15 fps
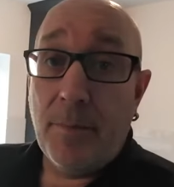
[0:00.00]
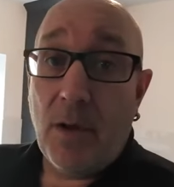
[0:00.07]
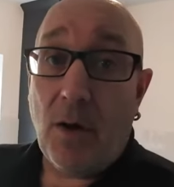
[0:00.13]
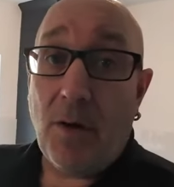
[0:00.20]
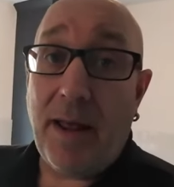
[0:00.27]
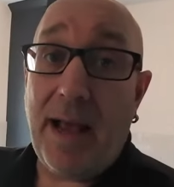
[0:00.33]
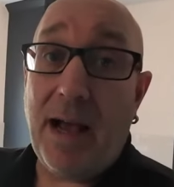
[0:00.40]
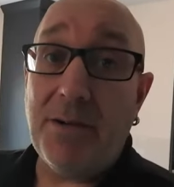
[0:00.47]

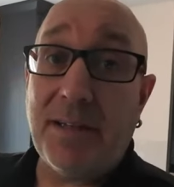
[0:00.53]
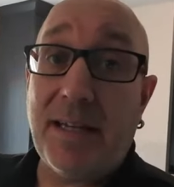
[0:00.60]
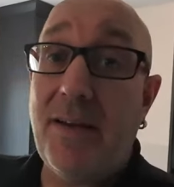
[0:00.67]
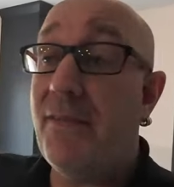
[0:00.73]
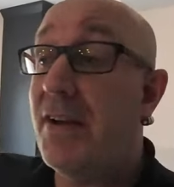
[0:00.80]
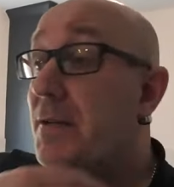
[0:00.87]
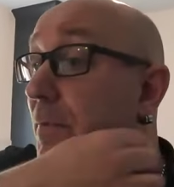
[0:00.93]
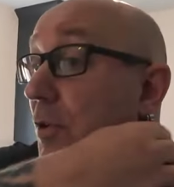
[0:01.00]
on how to get
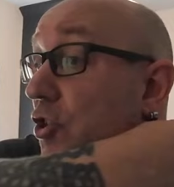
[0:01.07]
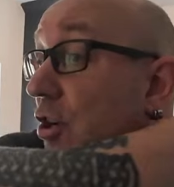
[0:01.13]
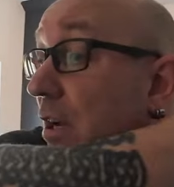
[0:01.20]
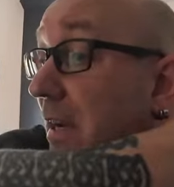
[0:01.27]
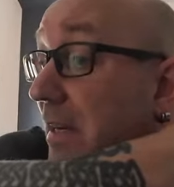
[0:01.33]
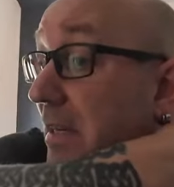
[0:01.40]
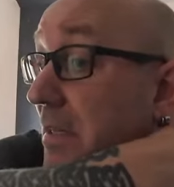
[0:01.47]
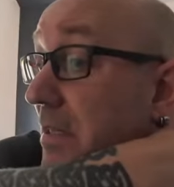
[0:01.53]
these
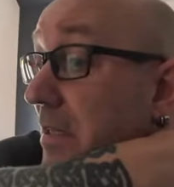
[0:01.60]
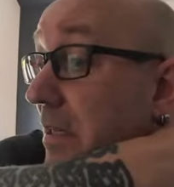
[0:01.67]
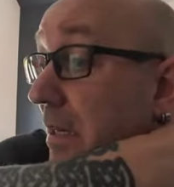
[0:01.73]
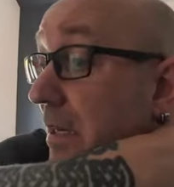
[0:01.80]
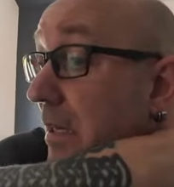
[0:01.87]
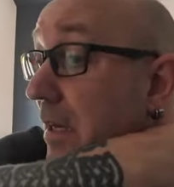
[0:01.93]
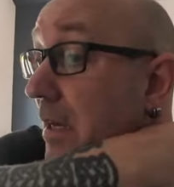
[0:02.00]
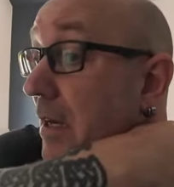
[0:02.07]
machines
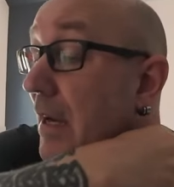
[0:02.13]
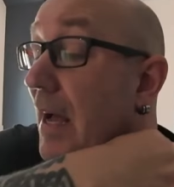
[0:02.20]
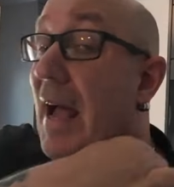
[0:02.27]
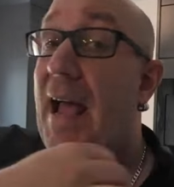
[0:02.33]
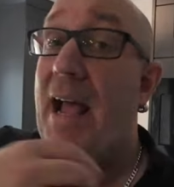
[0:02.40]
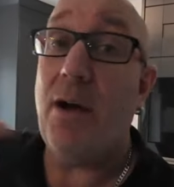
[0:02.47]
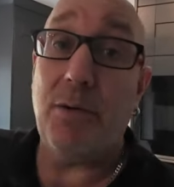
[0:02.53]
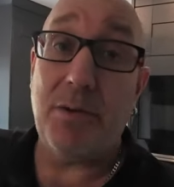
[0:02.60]

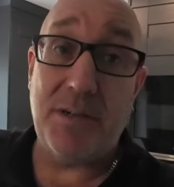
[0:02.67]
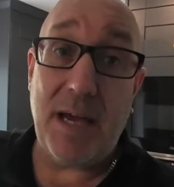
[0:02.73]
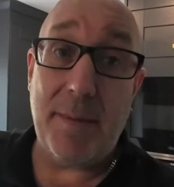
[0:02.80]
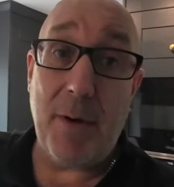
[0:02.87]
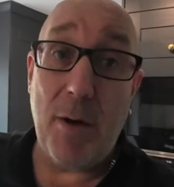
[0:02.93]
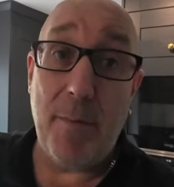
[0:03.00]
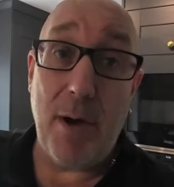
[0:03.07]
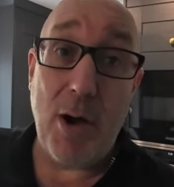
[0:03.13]
out of
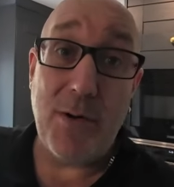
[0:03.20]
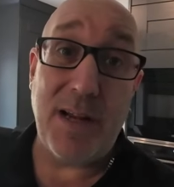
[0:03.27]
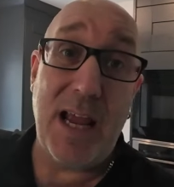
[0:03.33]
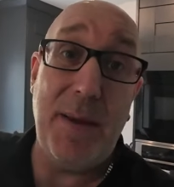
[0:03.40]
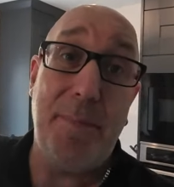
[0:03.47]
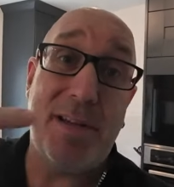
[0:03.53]
demo mode, in